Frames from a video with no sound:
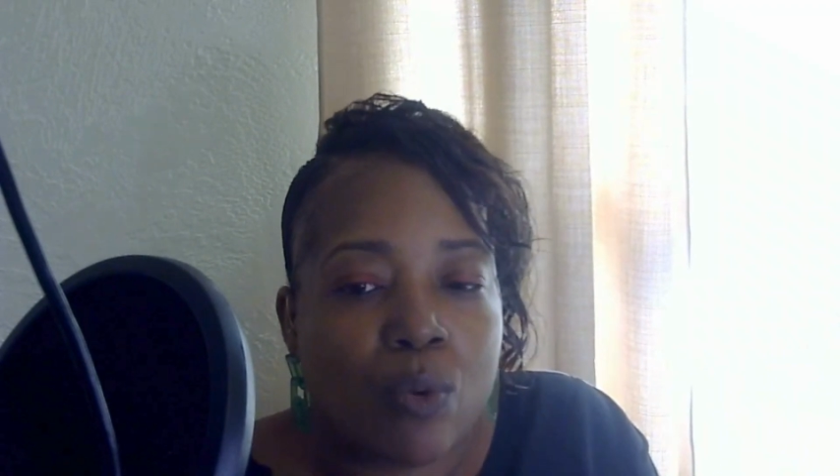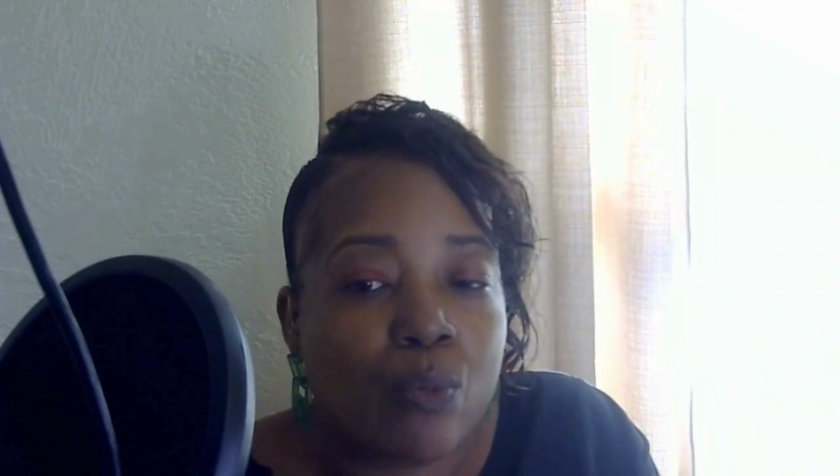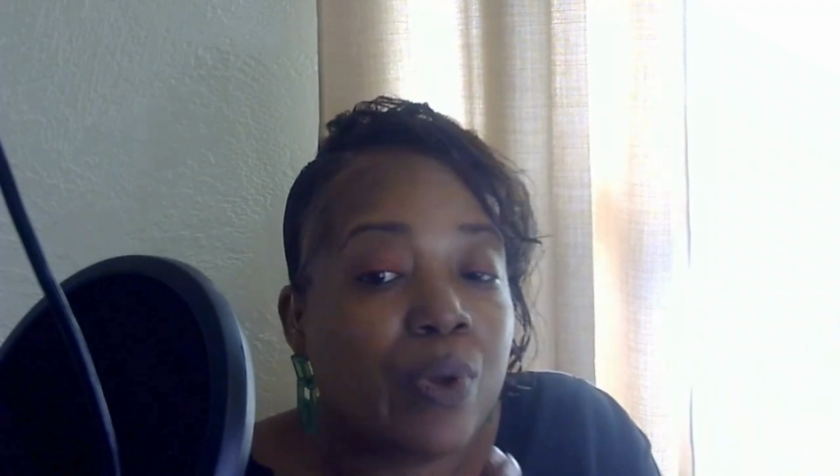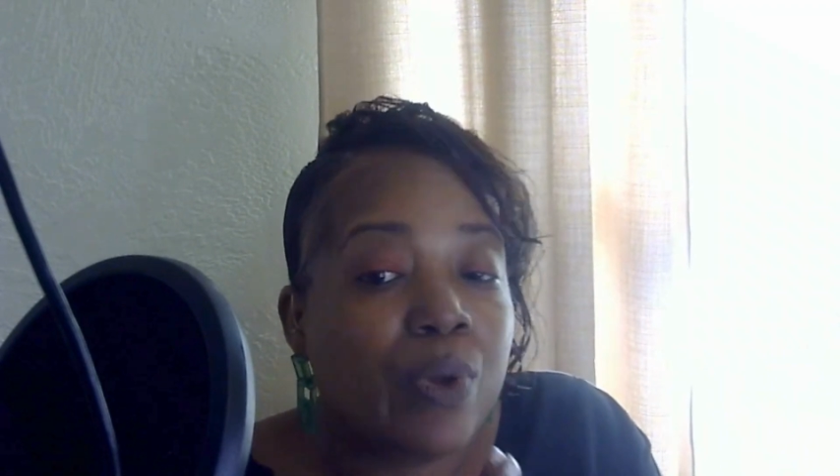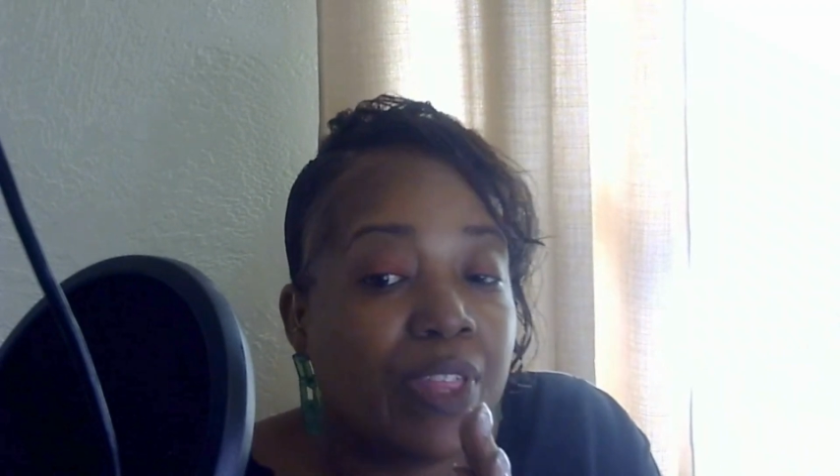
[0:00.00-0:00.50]

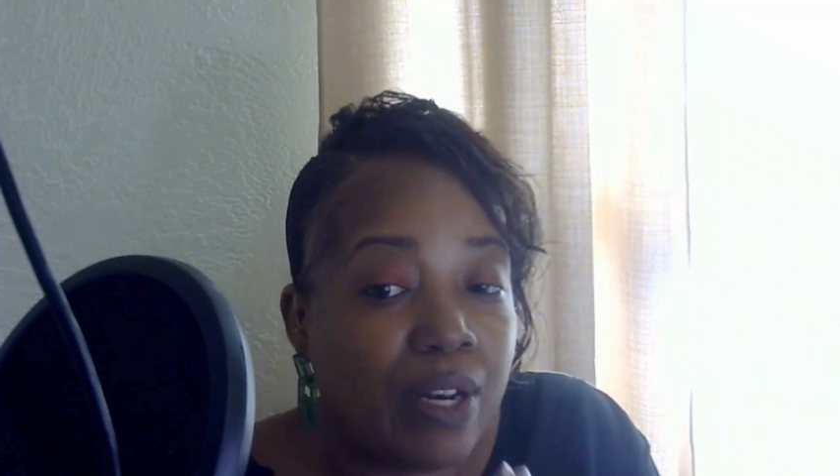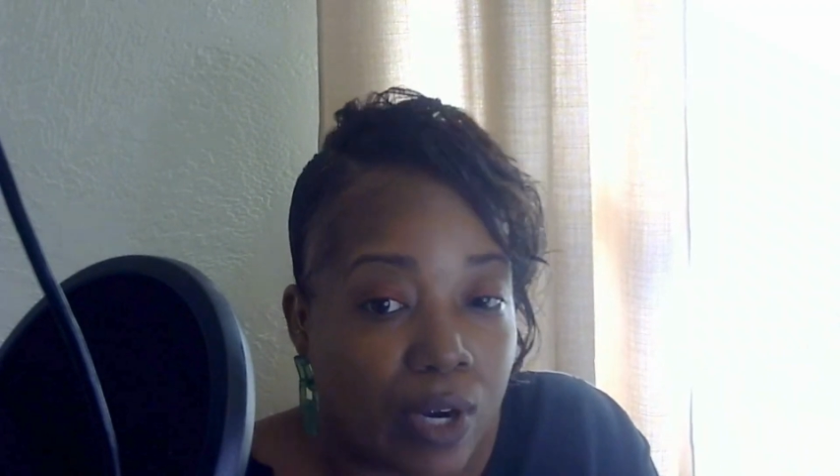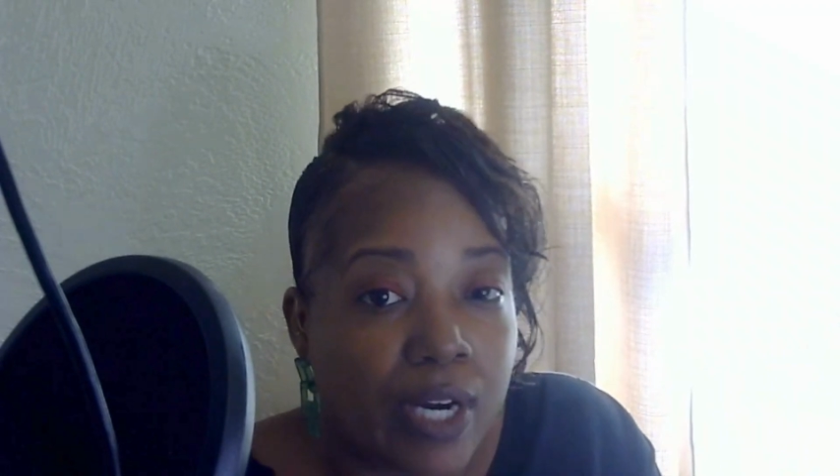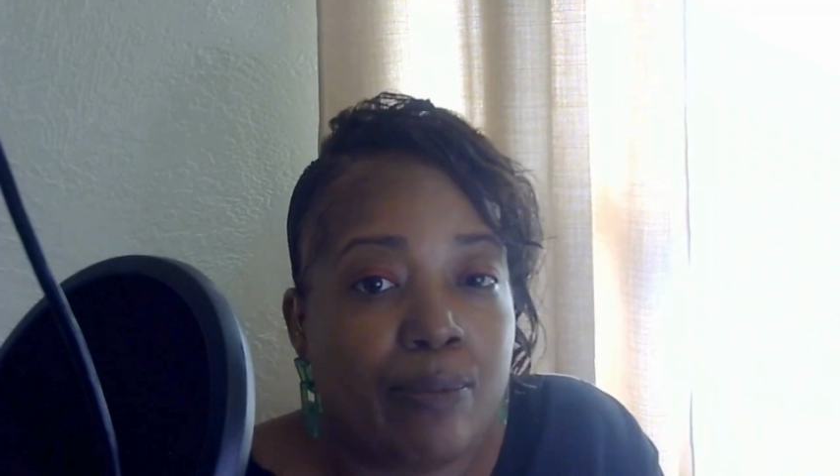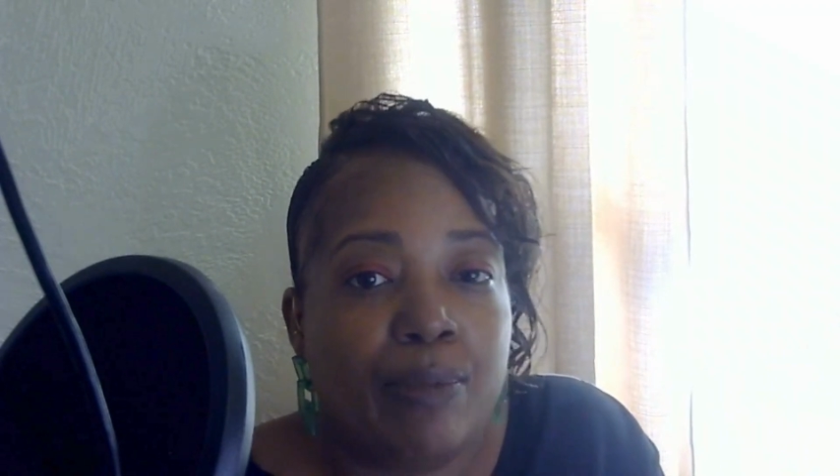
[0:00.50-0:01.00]
within our
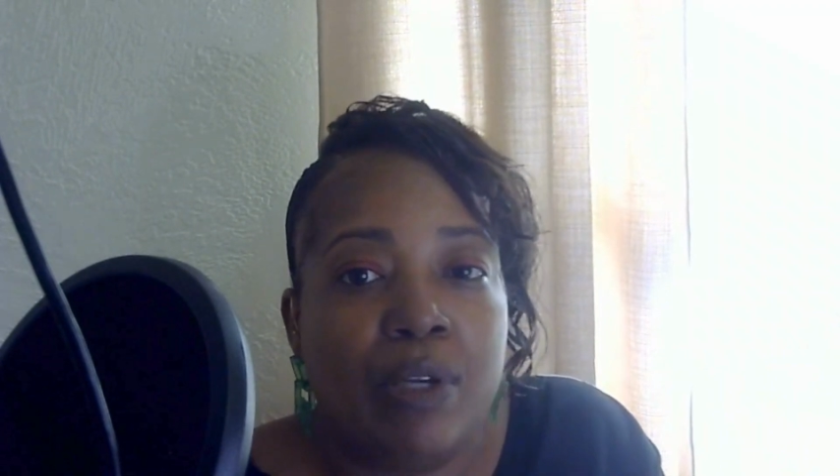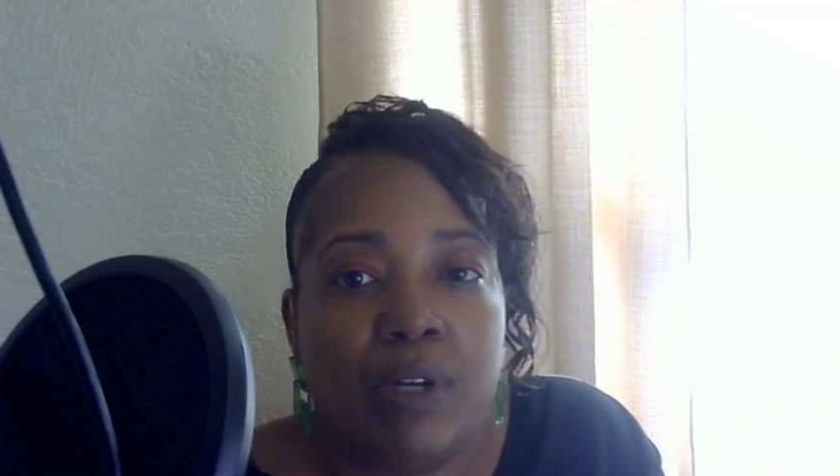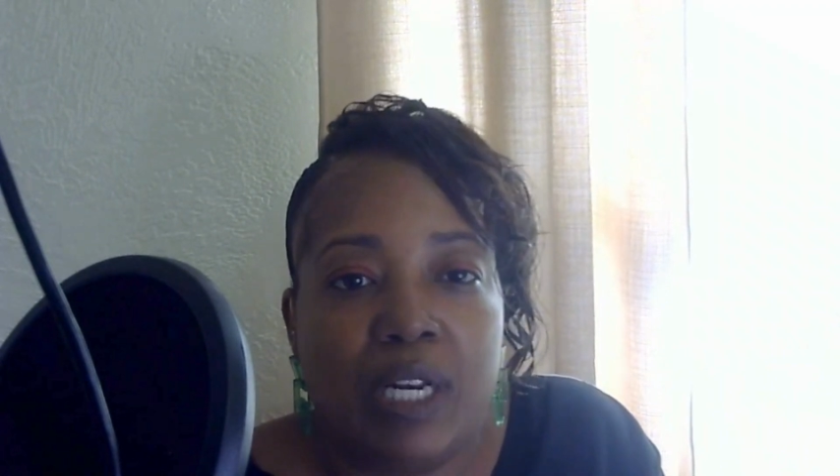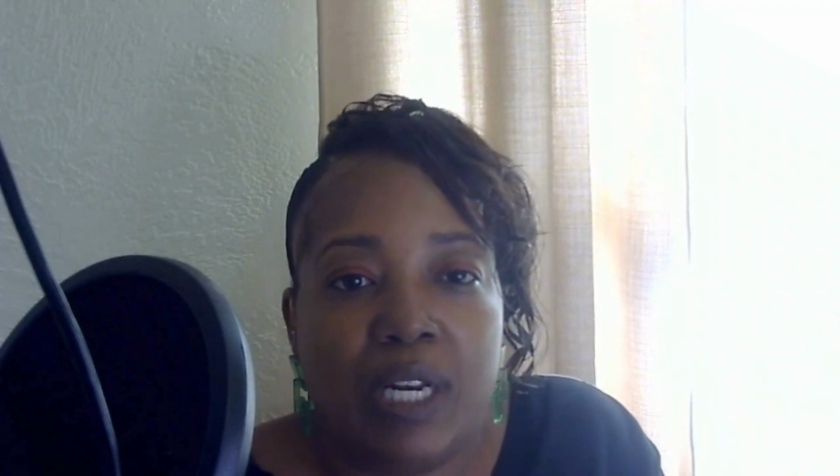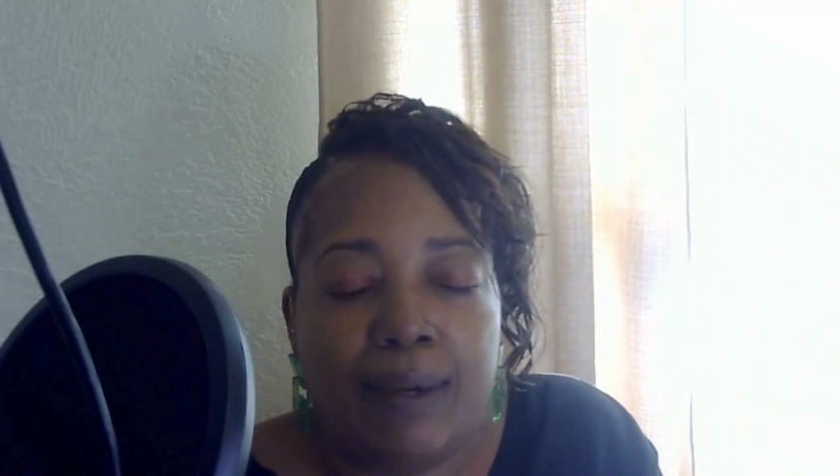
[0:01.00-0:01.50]

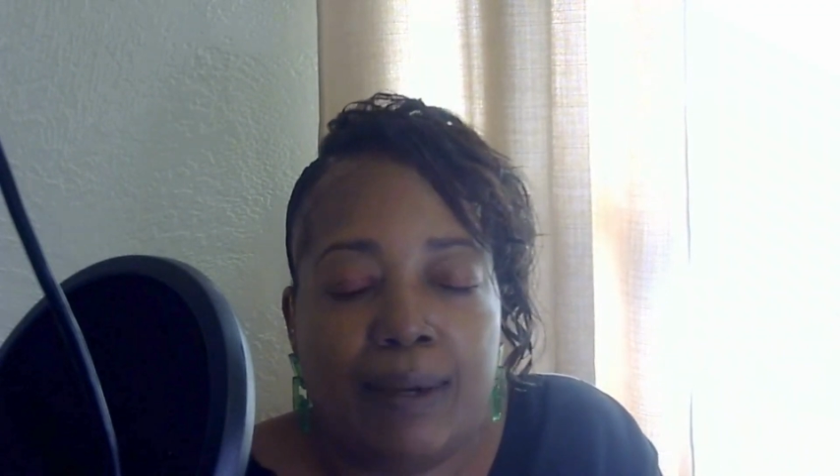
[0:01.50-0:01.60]
community,